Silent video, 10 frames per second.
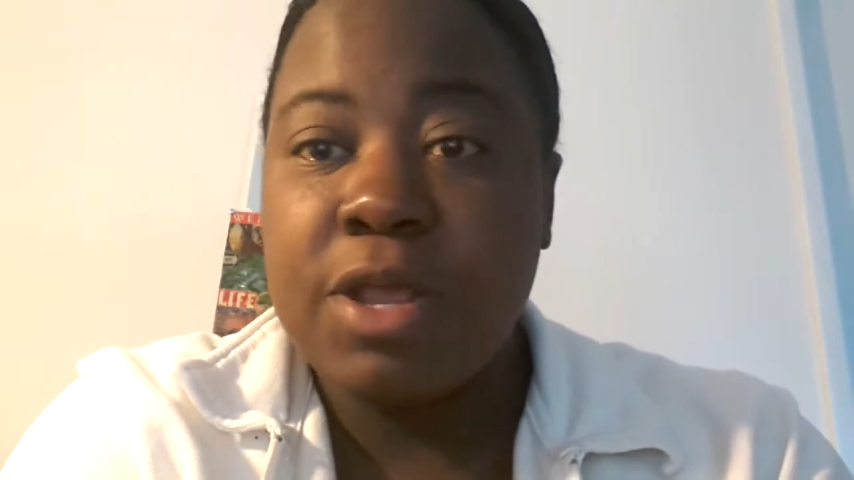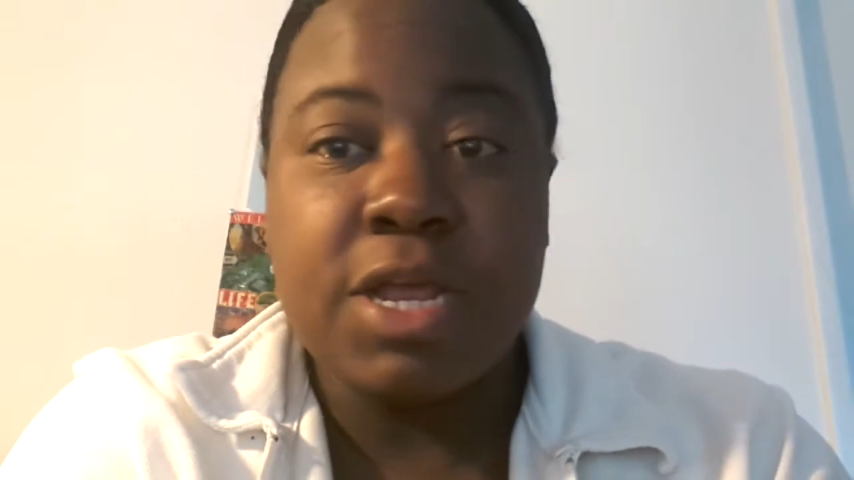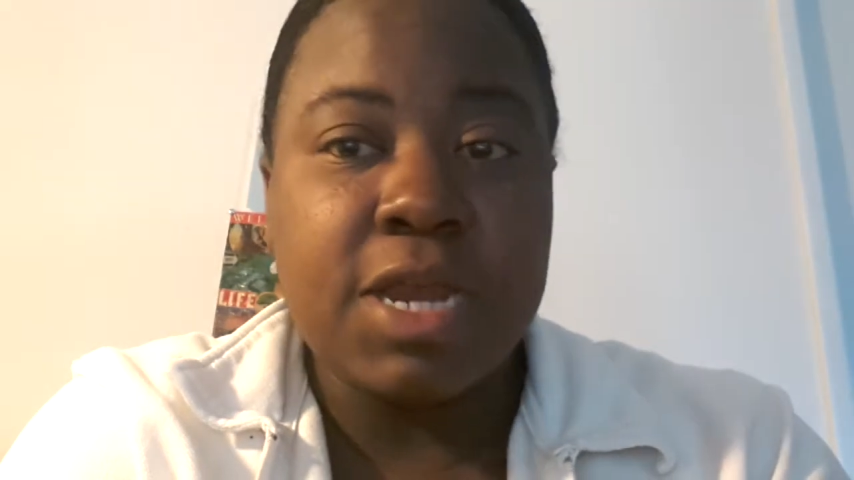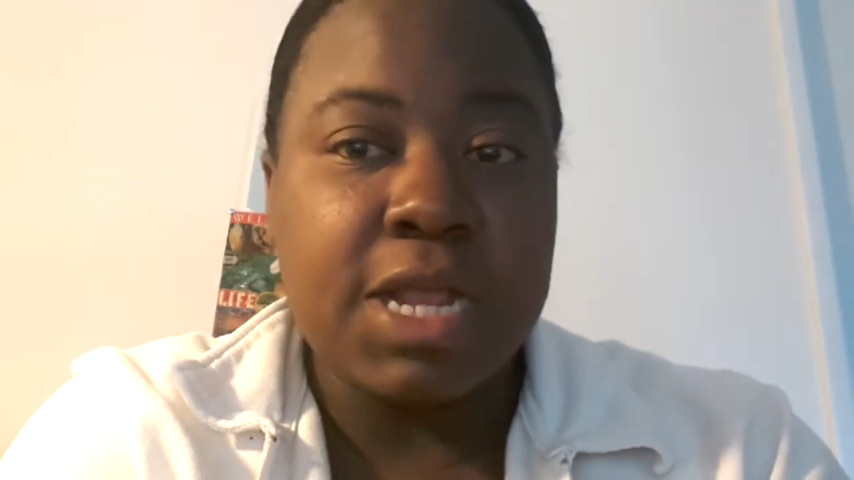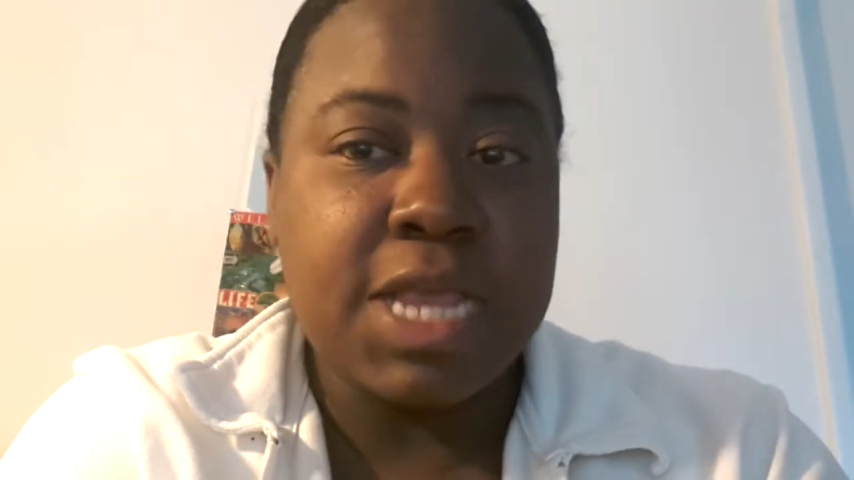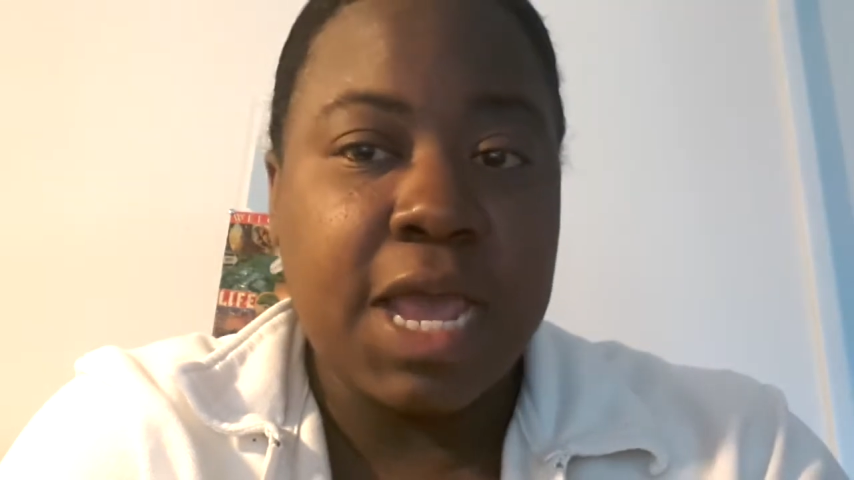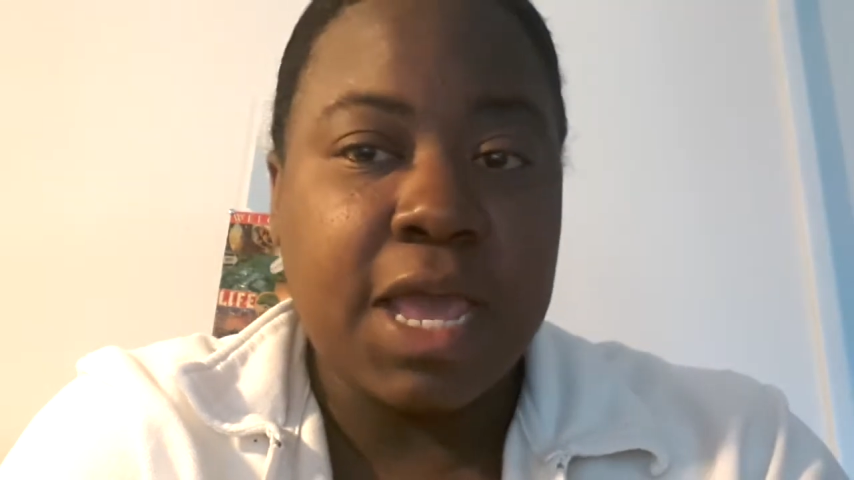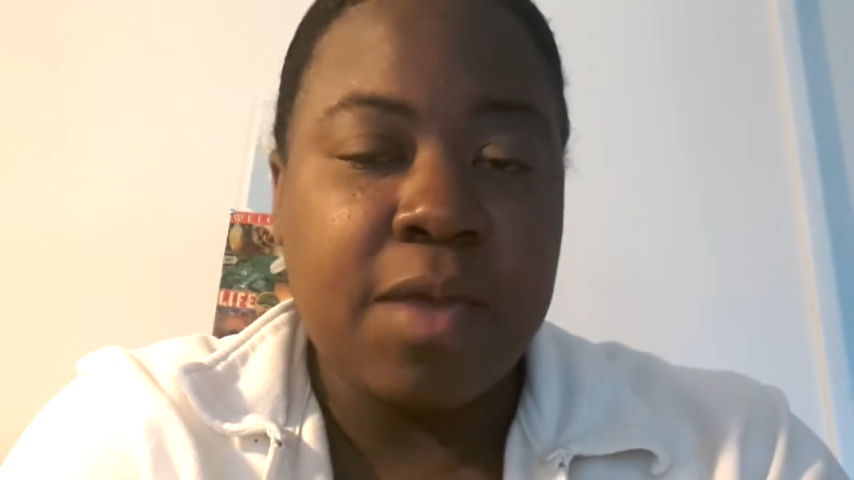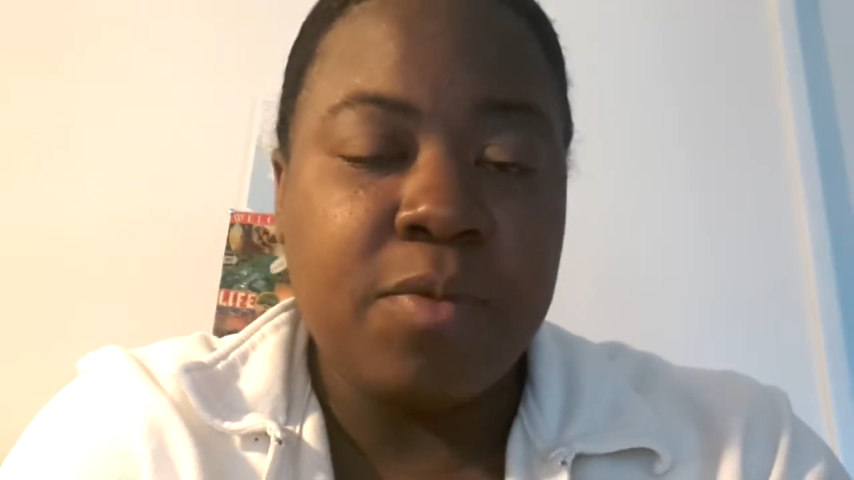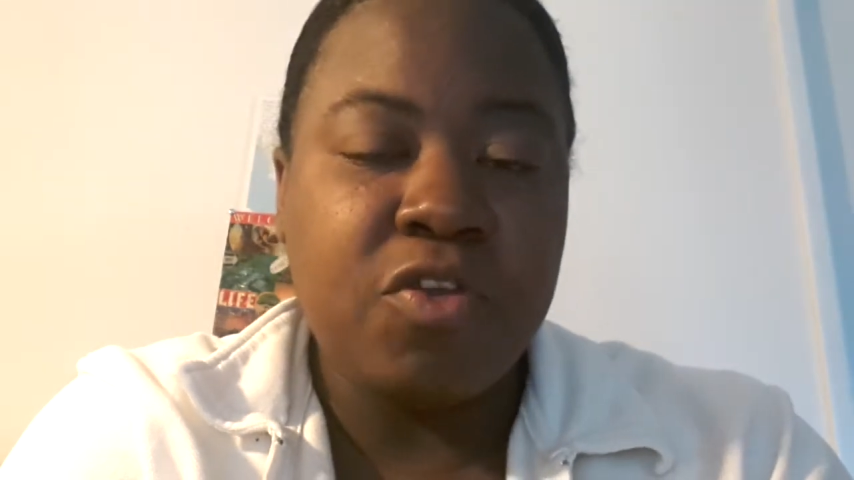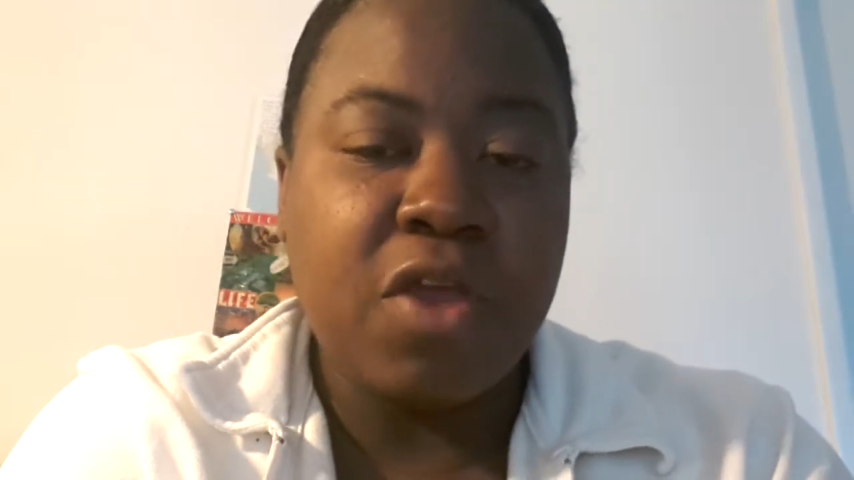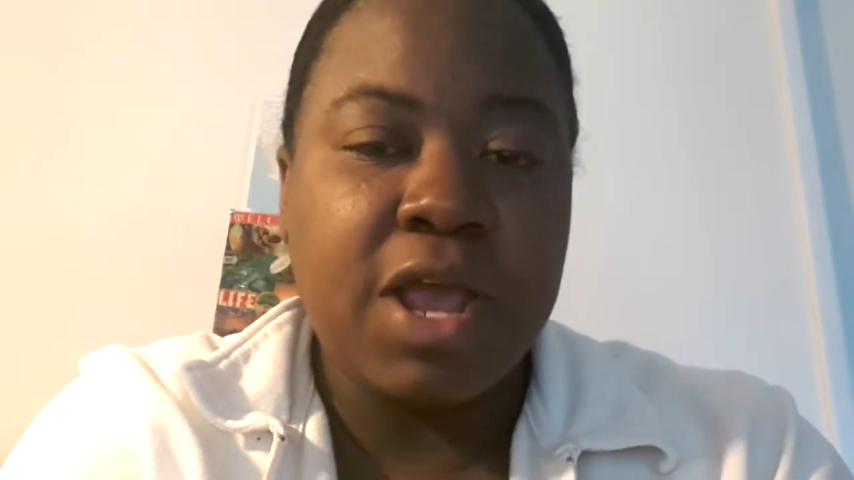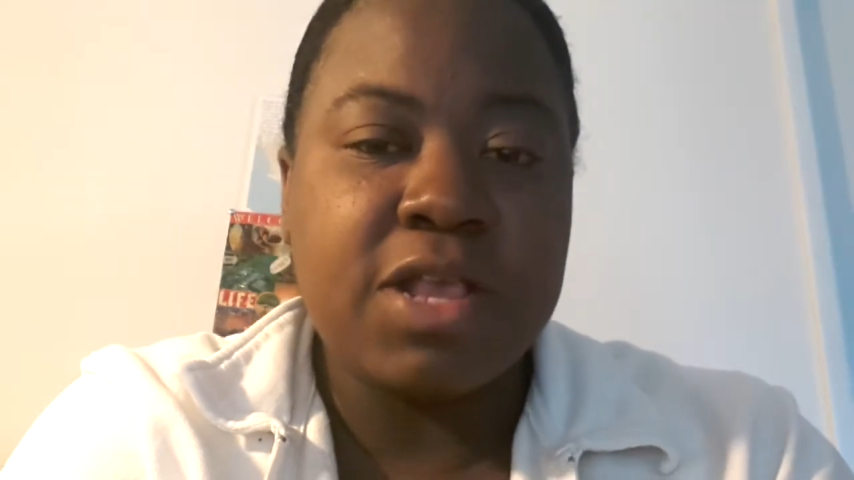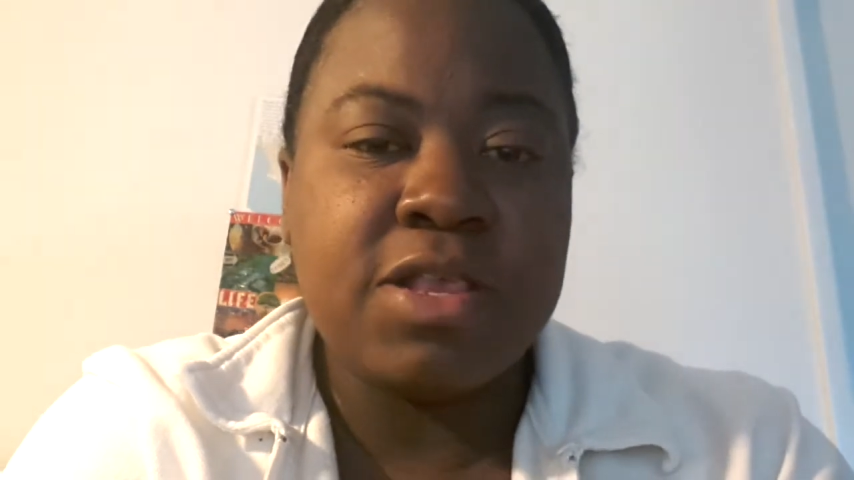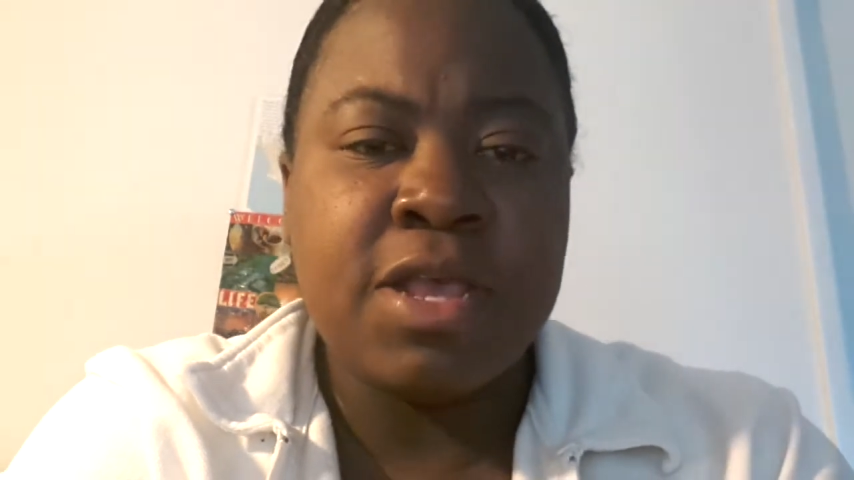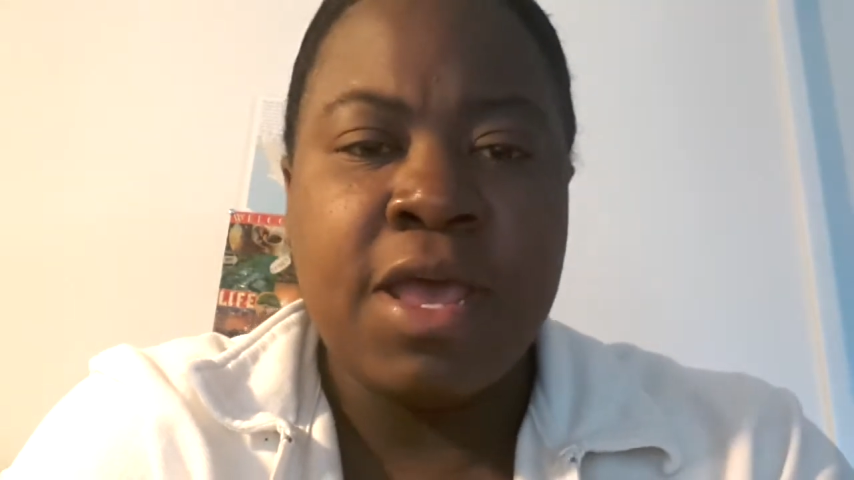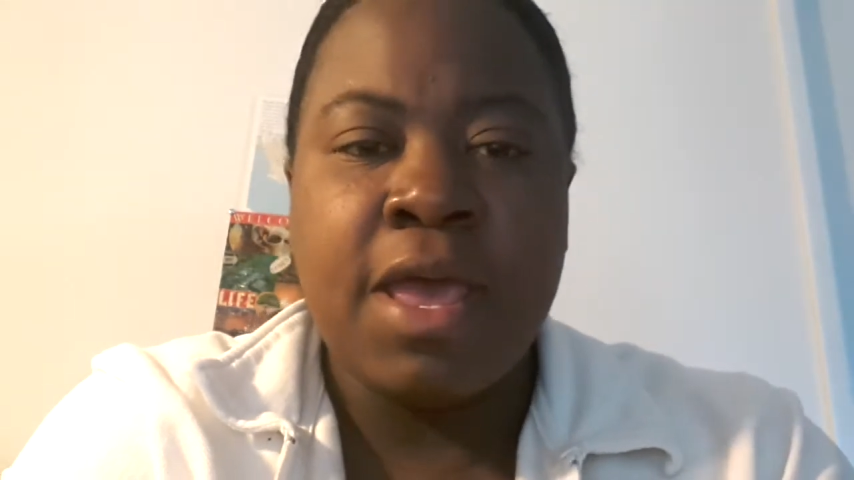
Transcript: and could not take Imitrex.